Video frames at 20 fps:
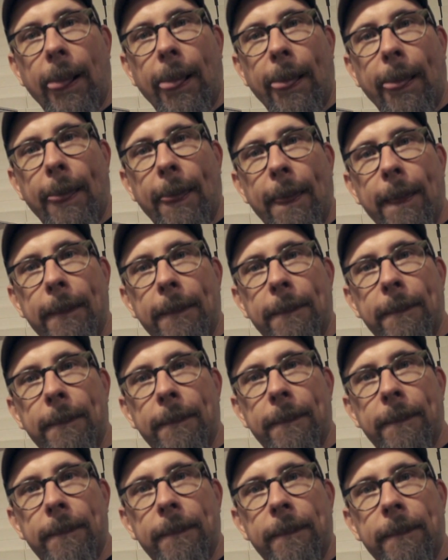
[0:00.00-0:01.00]

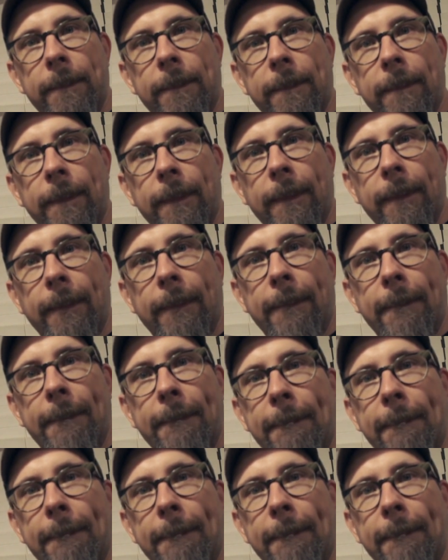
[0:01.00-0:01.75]
[no speech]